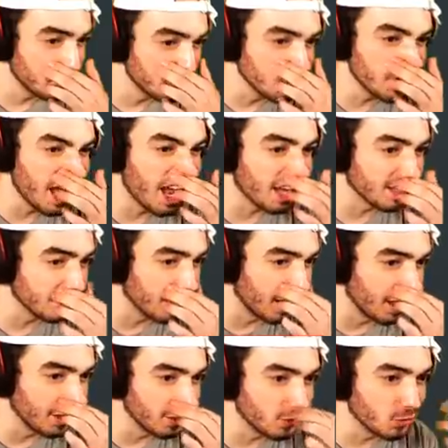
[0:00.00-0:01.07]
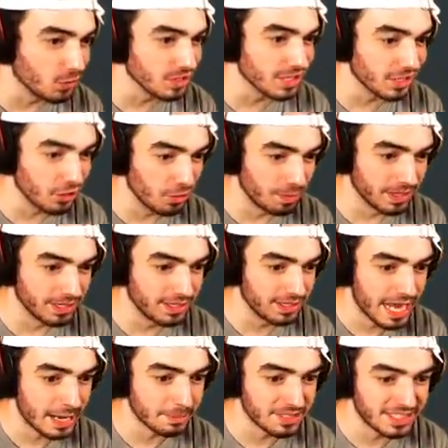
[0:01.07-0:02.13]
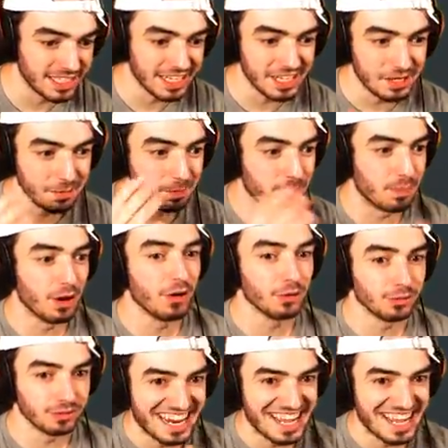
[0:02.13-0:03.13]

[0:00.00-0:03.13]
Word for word: So yeah, uh, the door's unopened, and I'm sitting in a boat